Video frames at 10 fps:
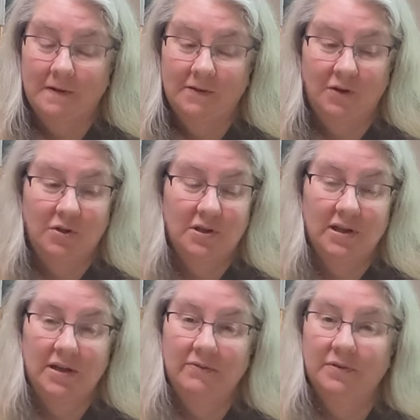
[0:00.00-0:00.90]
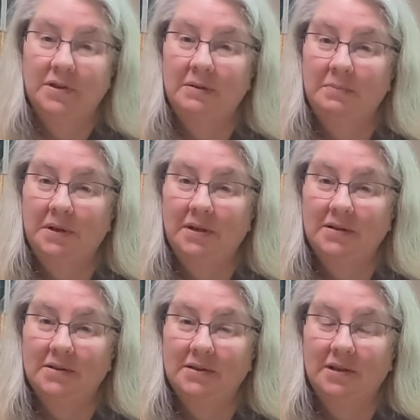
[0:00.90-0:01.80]
So you check it for 10 minutes.
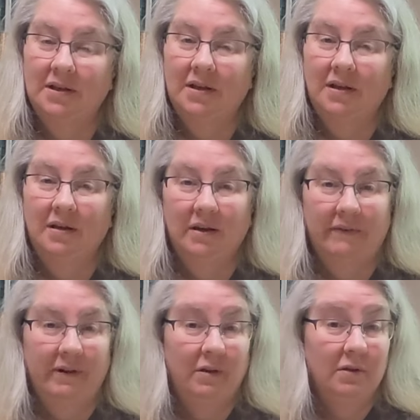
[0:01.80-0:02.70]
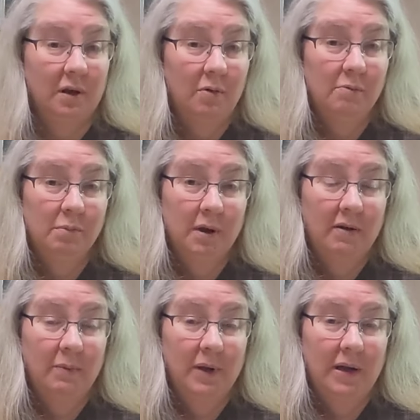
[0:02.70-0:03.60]
If they look golden
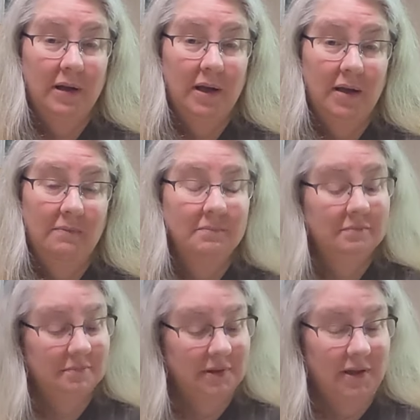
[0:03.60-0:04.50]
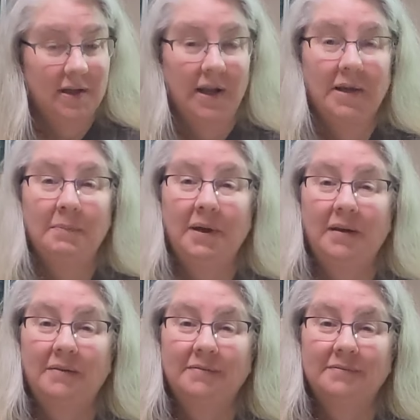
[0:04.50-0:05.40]
brown the way you like them, then you take them
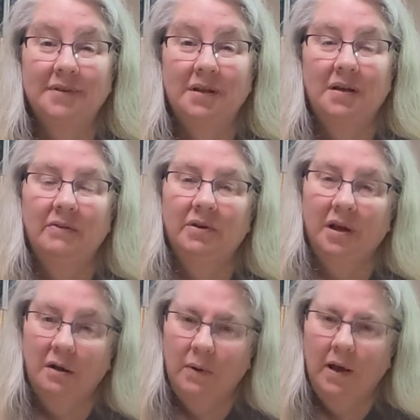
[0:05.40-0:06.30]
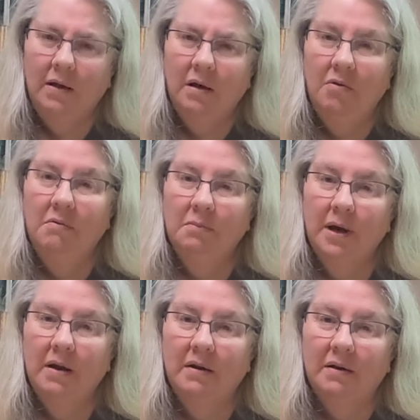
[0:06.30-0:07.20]
out. If they're not quite golden
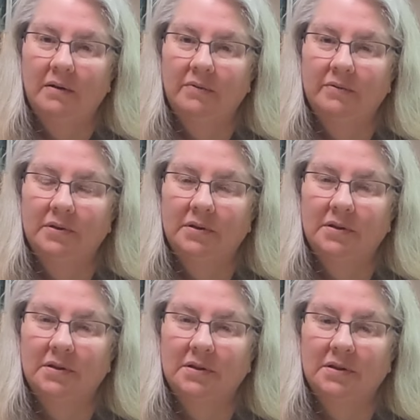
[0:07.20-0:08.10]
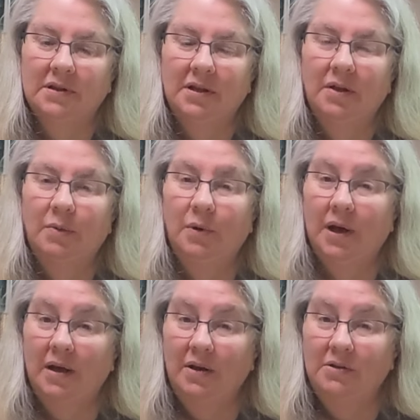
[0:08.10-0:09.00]
brown enough, what
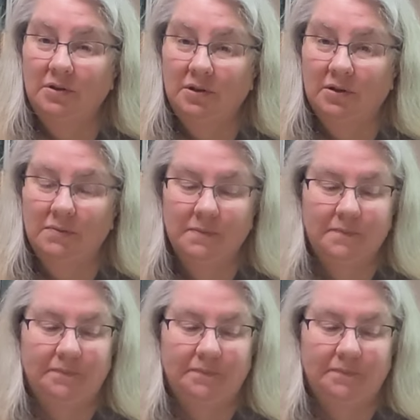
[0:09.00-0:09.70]
I usually do,